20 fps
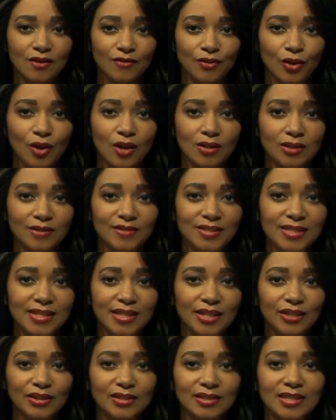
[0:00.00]
For all of us
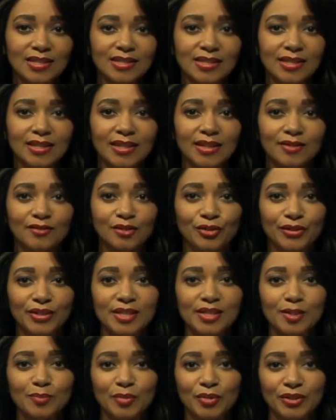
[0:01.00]
here at the City of
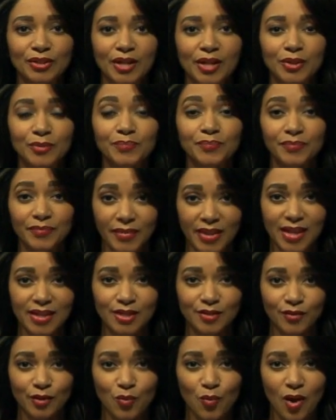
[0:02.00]
Greensboro,
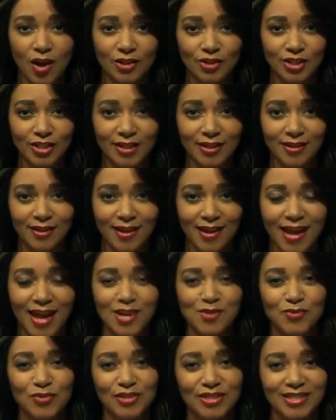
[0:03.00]
thanks for watching,
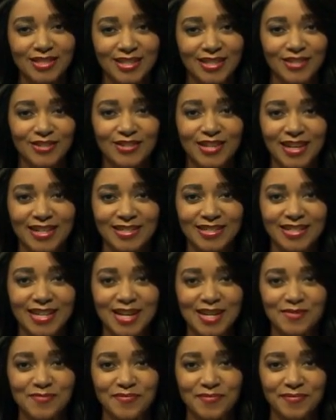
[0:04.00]
and we'll see you next
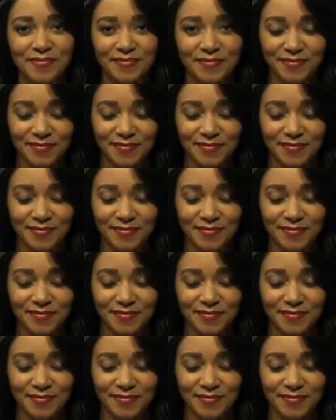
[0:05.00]
time.